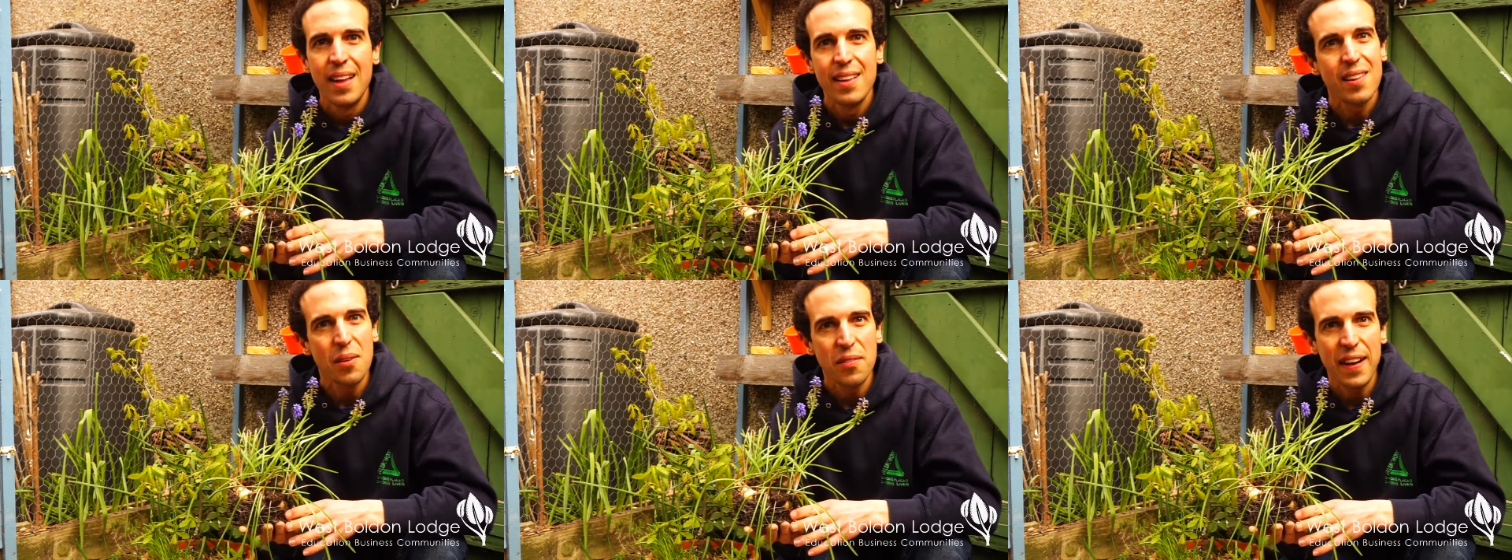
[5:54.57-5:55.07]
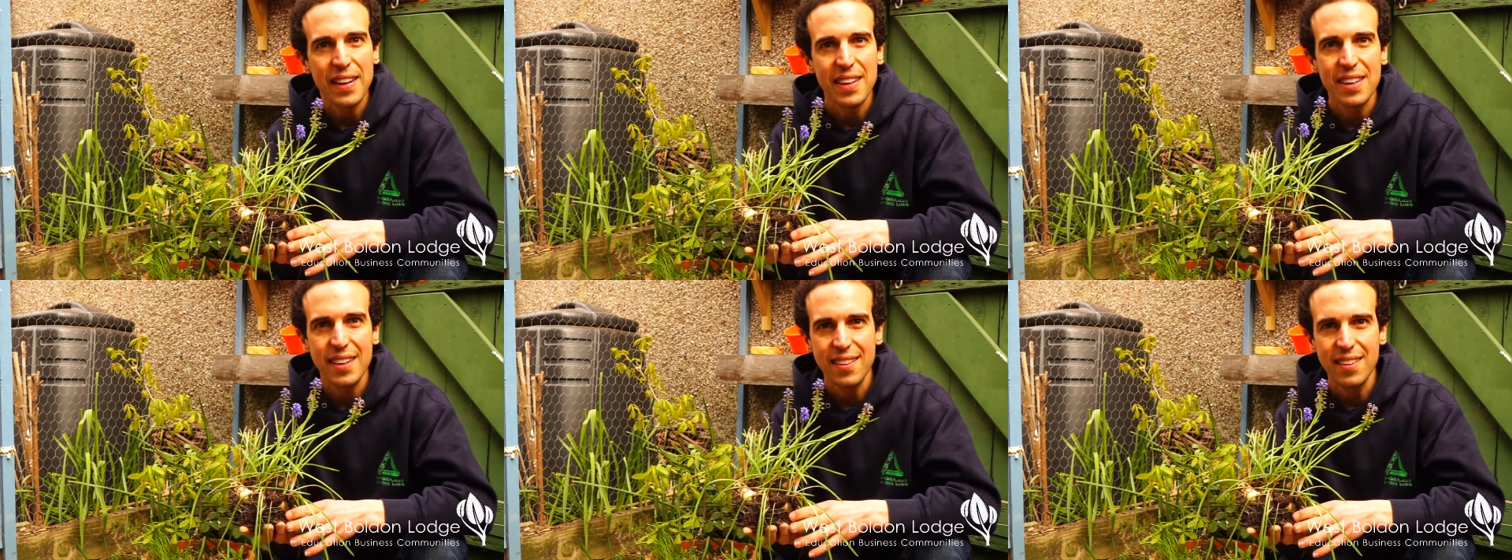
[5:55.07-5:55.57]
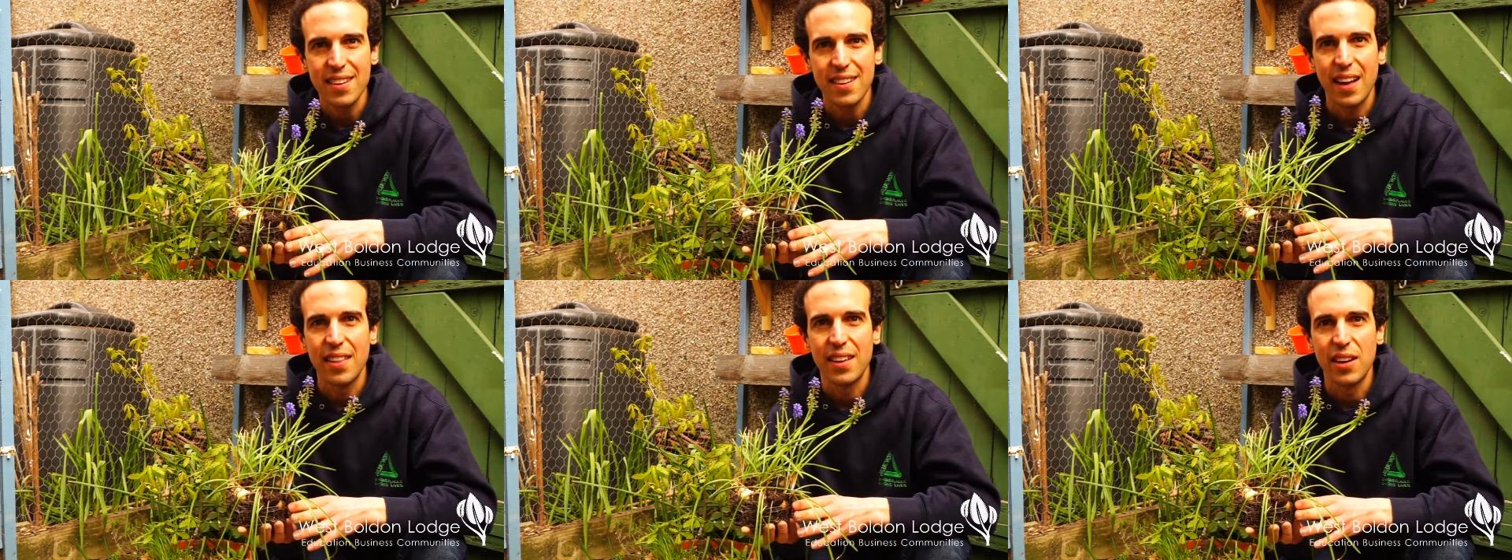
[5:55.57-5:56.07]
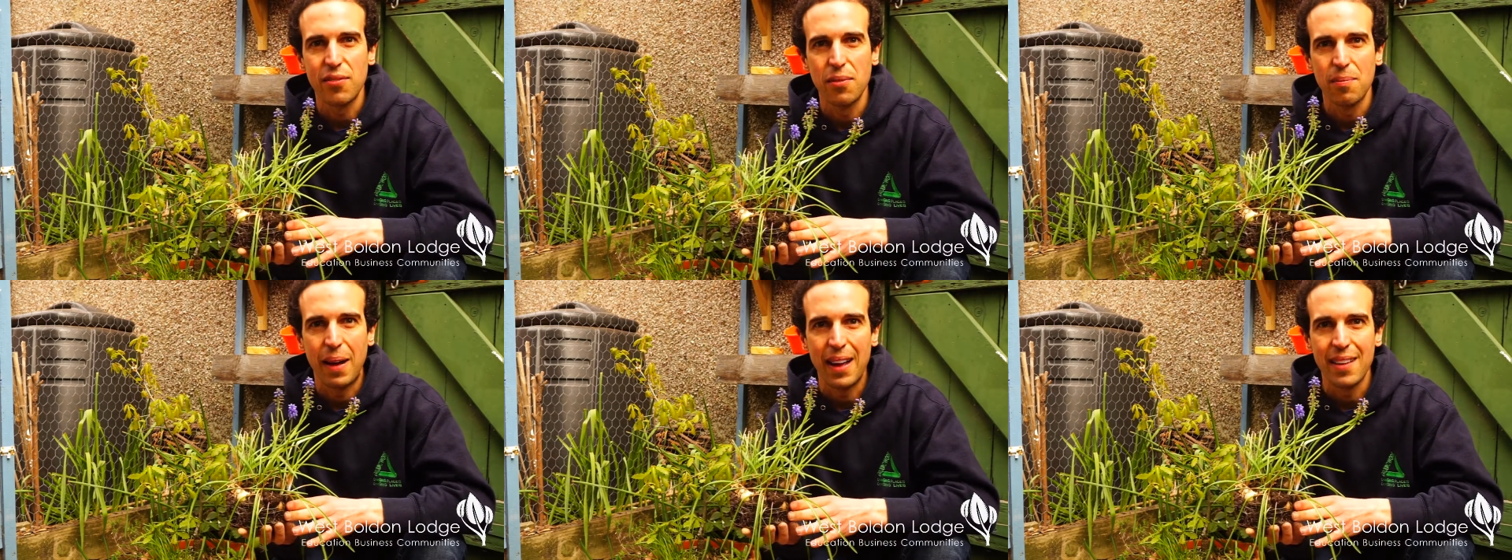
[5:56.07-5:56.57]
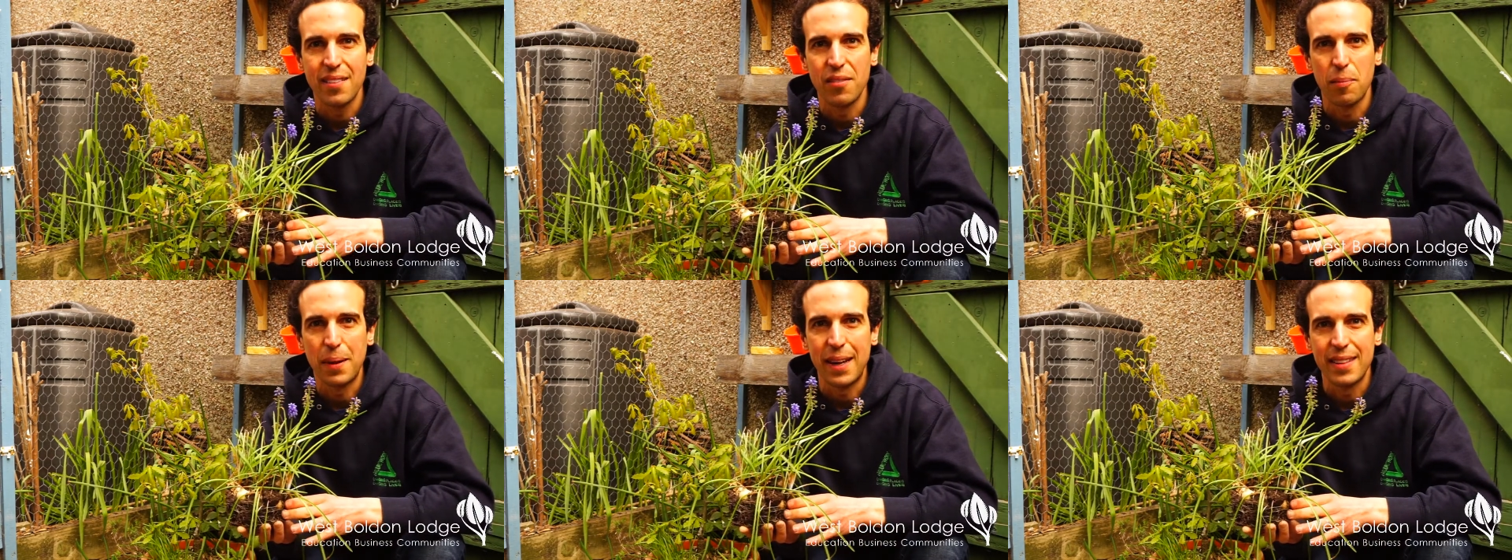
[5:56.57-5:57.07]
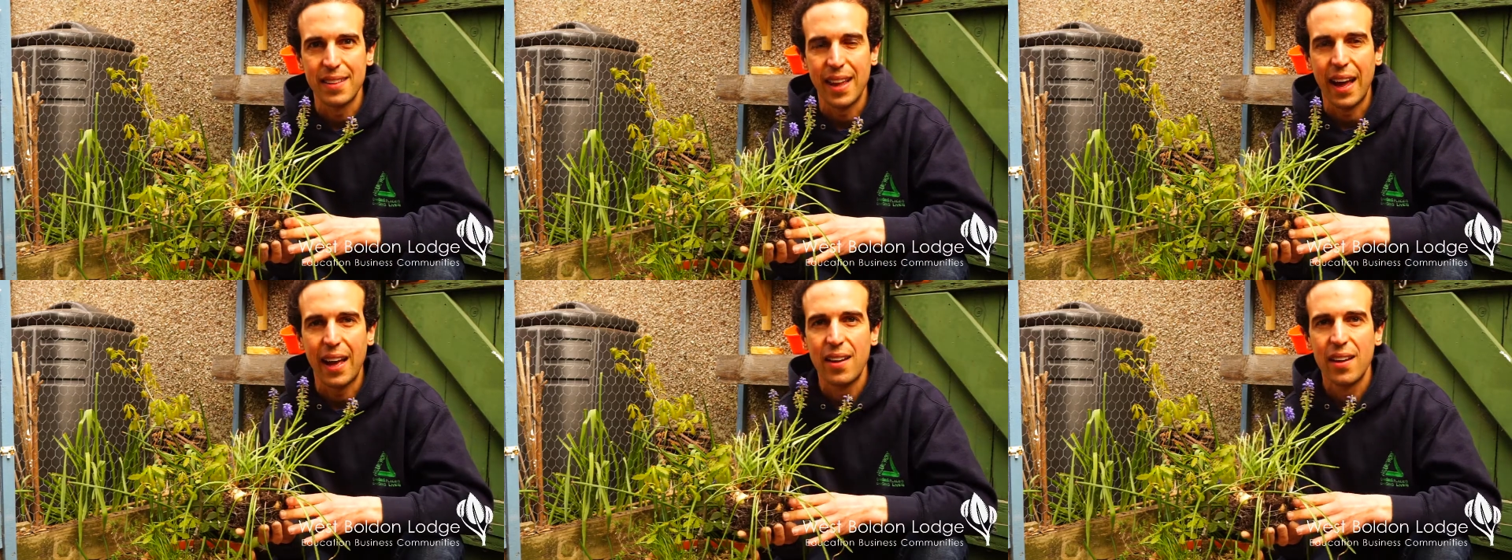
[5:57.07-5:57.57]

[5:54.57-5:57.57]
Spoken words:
So we've had a little look at the different parts of a plant there.